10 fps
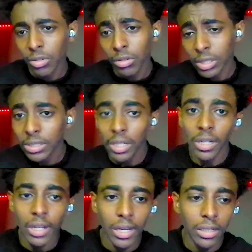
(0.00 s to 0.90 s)
internet.
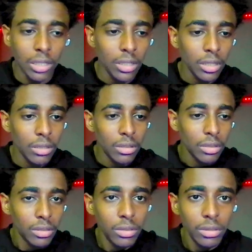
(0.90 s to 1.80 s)
I'm going to
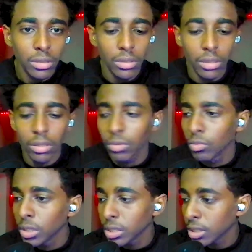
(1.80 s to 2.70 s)

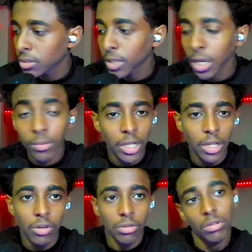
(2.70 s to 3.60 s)
go to the internet. I'm
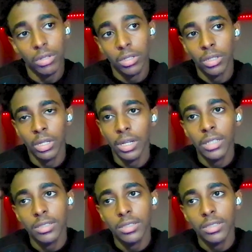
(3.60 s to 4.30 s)
going